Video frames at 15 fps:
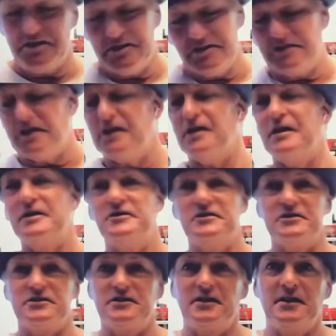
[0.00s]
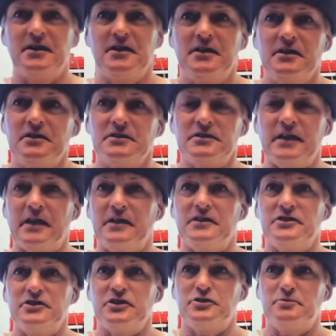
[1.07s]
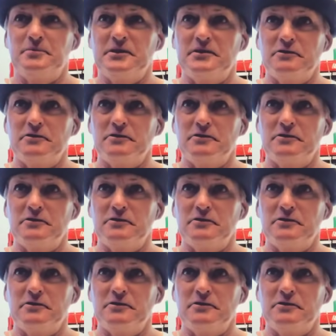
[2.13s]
So it gets a bit complicated.